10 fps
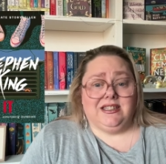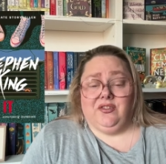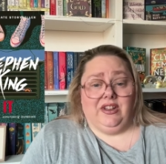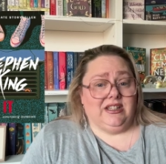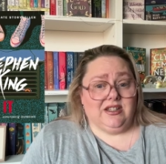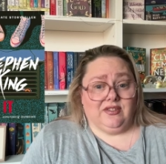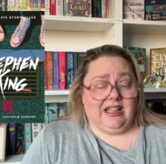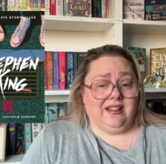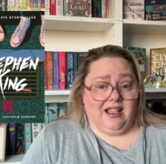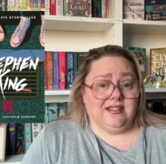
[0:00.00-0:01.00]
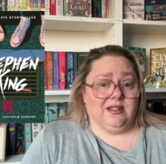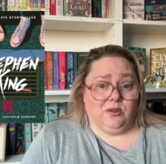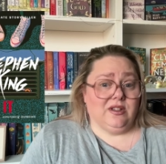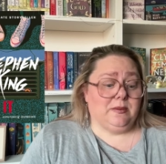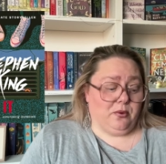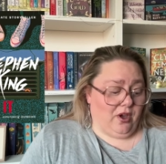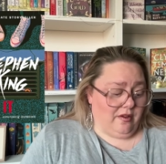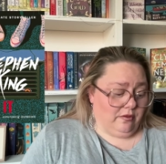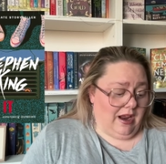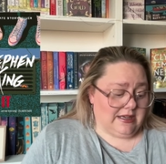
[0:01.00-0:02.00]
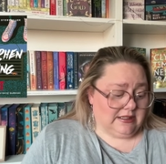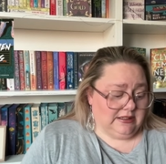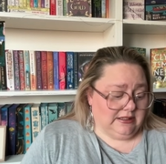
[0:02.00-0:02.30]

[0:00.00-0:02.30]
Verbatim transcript: definitively. That is the longest book I've read.